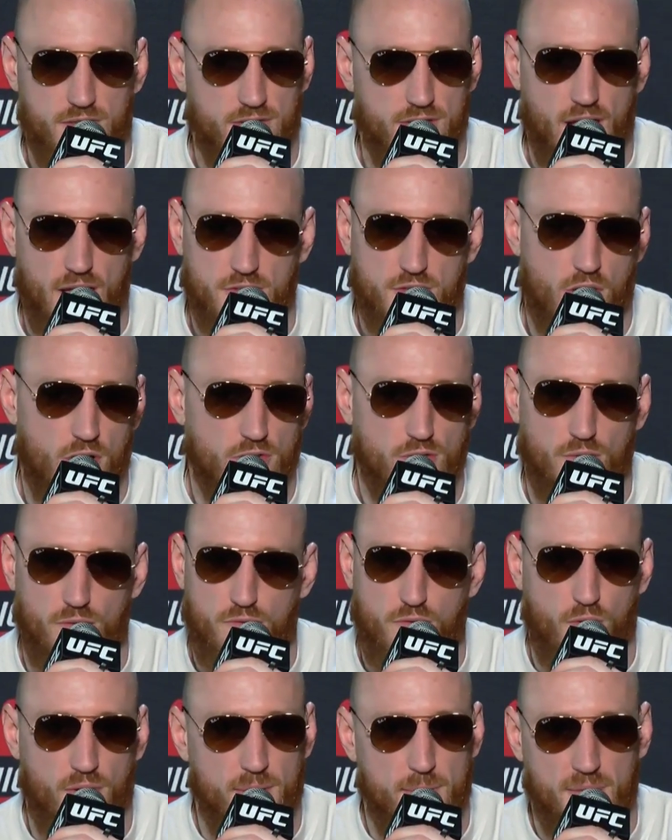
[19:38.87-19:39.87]
I talked to him
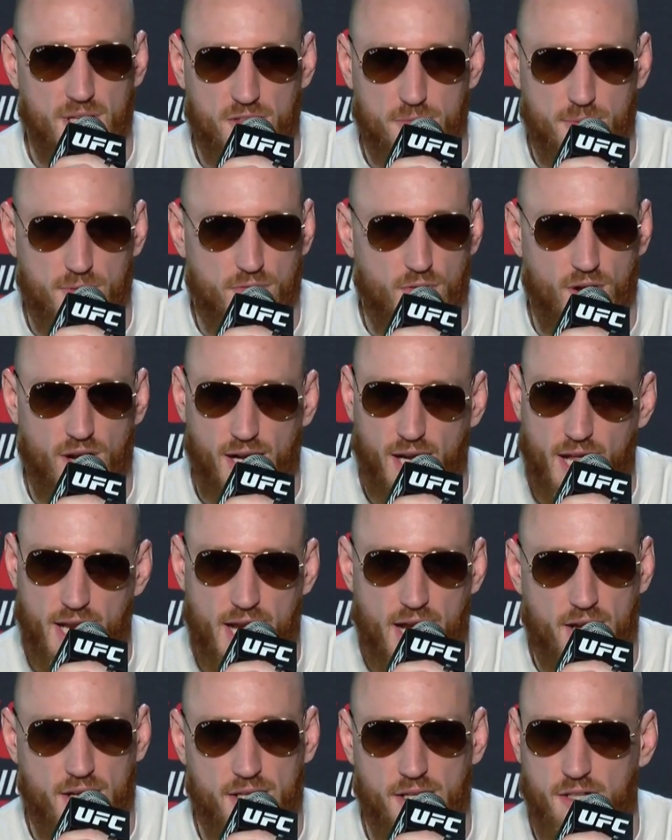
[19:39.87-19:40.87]
40 minutes before I got
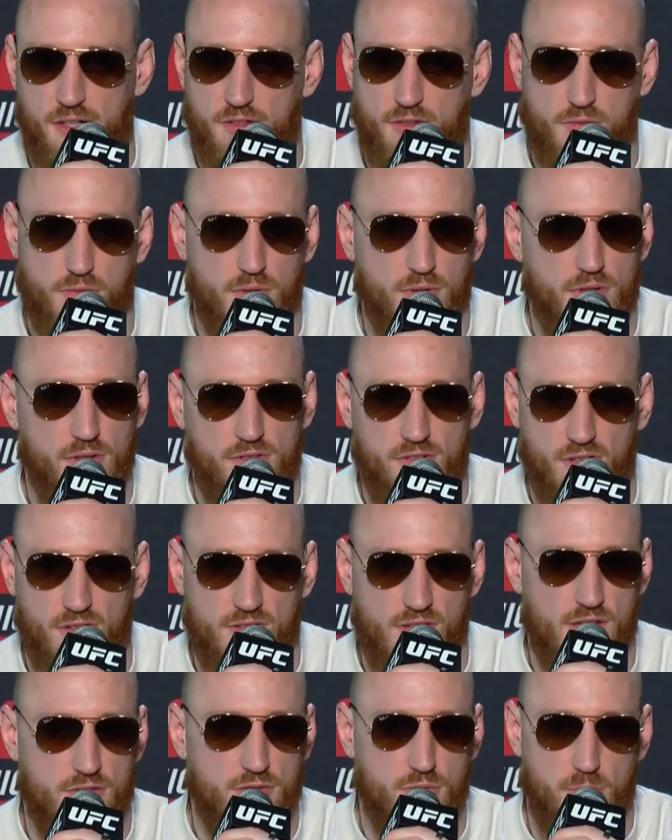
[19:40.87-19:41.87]
out here. He's a really
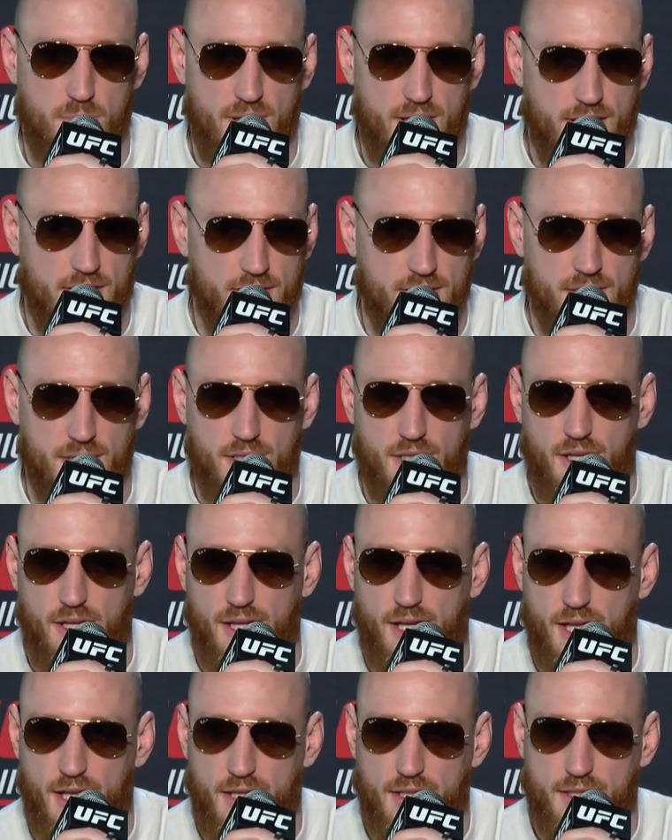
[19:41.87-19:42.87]
successful man,
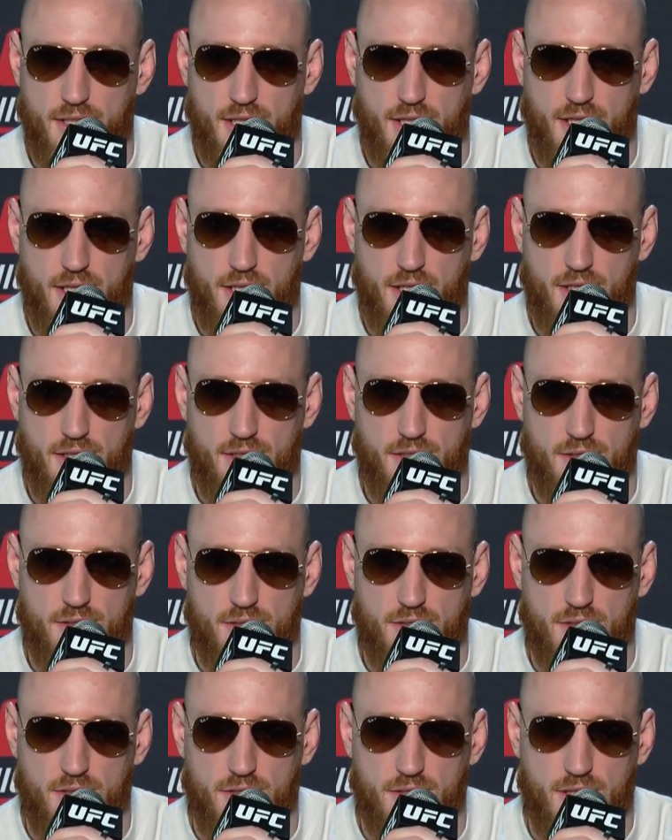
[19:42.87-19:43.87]
and
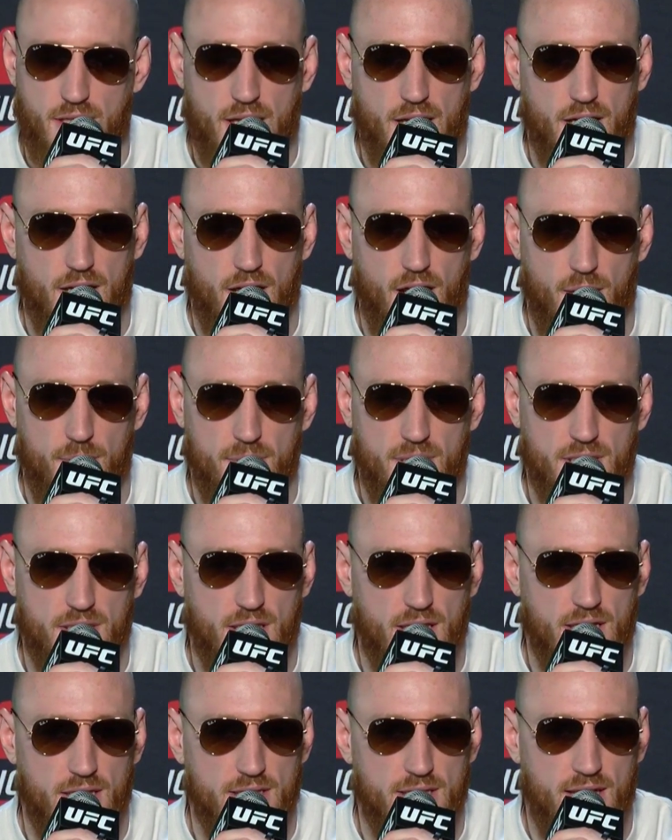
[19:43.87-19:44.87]
Yeah, I mean,
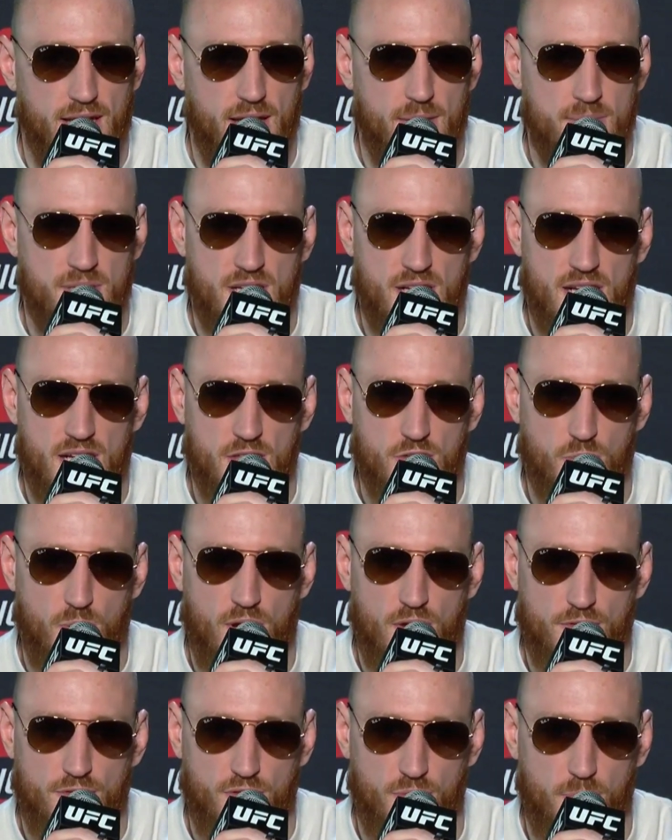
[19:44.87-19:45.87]
they gave me an
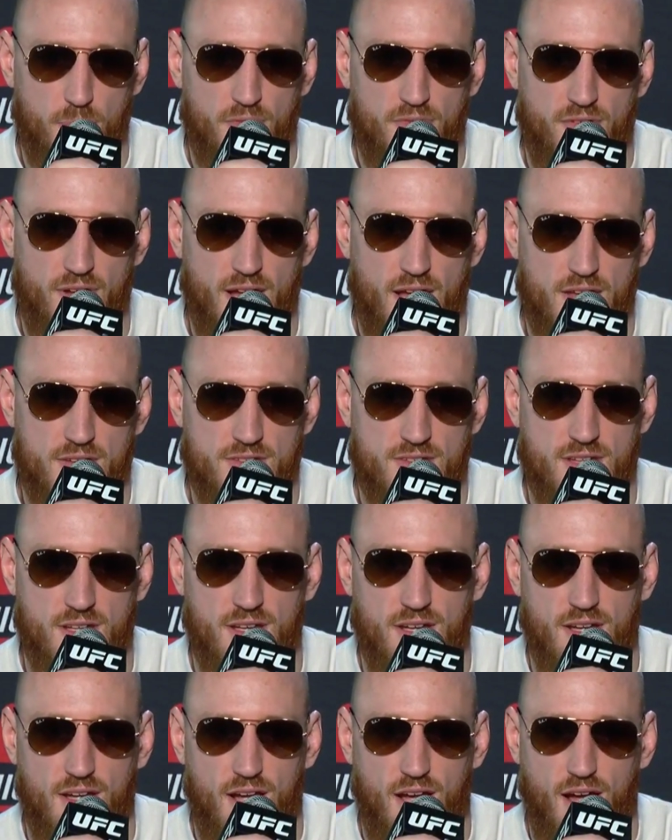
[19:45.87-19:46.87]
812 super fast,
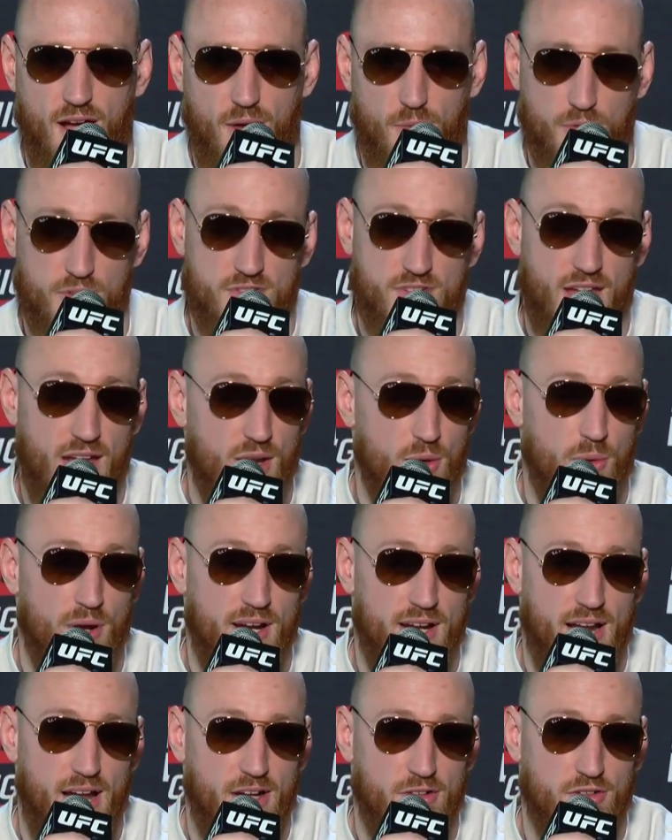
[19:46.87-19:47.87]
which Dana
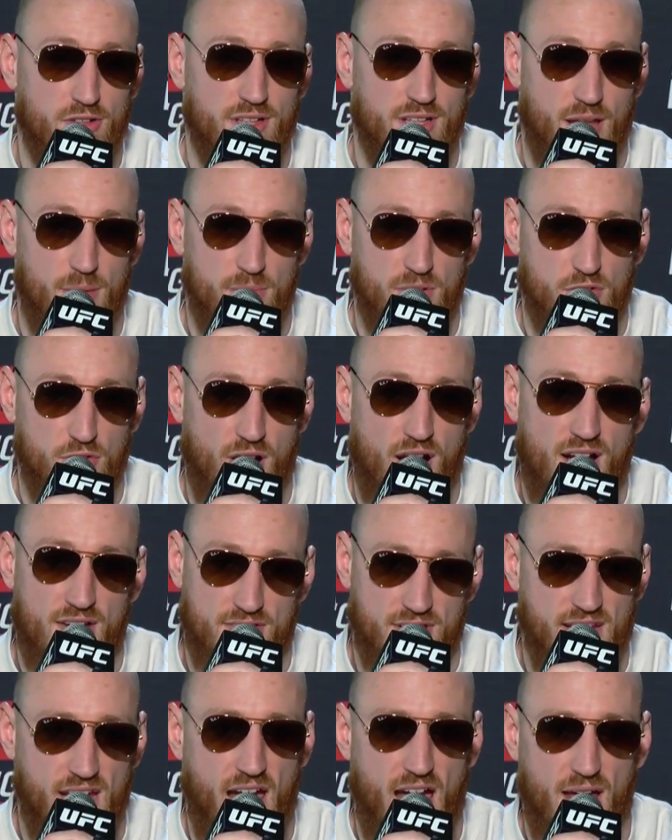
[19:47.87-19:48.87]
White actually let me drive.
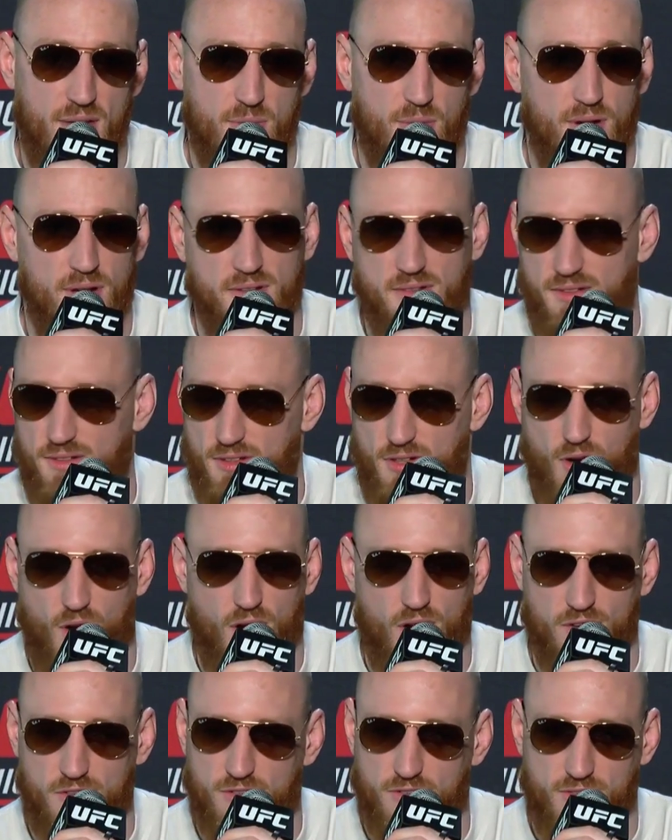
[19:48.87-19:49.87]
He had one.
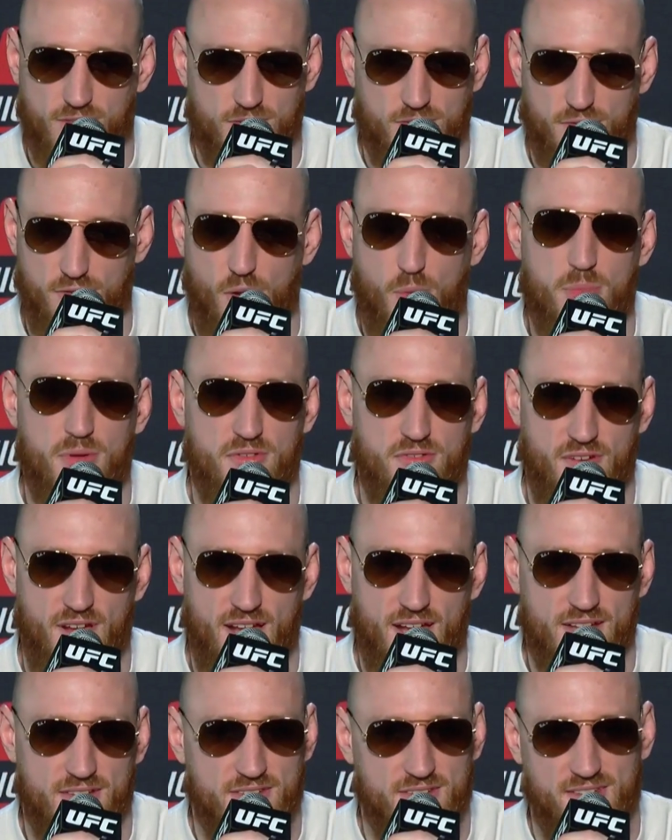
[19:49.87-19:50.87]
Cars stupid
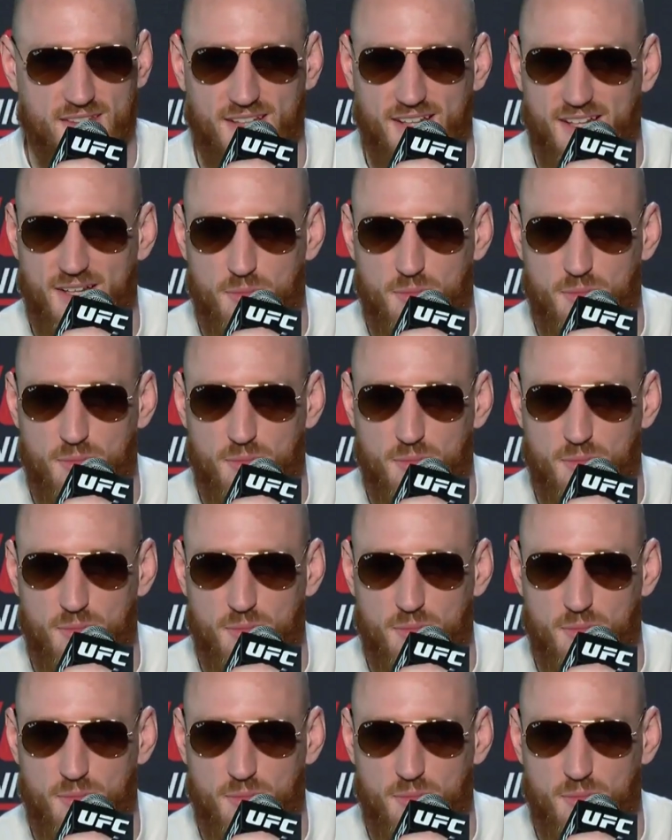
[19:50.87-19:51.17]
fast.